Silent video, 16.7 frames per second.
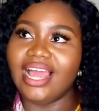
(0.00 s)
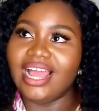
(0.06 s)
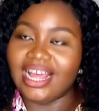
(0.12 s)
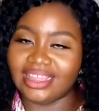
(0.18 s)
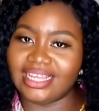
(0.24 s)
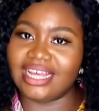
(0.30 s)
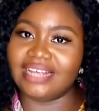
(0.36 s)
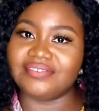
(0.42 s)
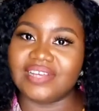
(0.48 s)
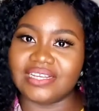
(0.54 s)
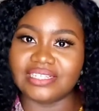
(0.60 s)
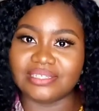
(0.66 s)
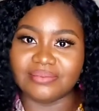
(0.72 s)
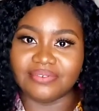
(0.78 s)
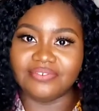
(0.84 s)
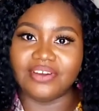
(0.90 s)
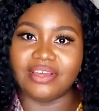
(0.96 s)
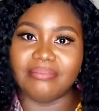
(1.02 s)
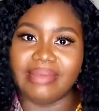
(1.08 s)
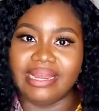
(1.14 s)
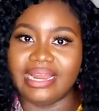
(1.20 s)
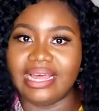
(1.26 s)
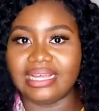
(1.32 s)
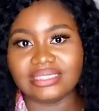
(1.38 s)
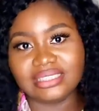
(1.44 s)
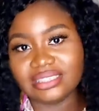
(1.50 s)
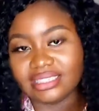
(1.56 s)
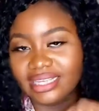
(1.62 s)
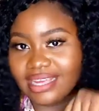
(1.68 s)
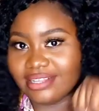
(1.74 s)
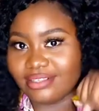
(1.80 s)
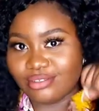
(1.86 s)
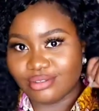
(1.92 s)
I think I've said this before in my last
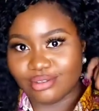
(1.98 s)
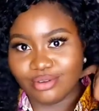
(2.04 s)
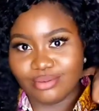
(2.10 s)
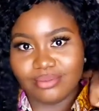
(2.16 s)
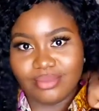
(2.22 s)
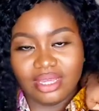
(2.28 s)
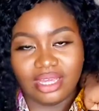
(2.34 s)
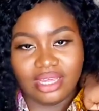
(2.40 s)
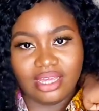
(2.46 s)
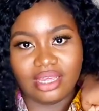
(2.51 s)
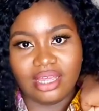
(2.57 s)
get to know me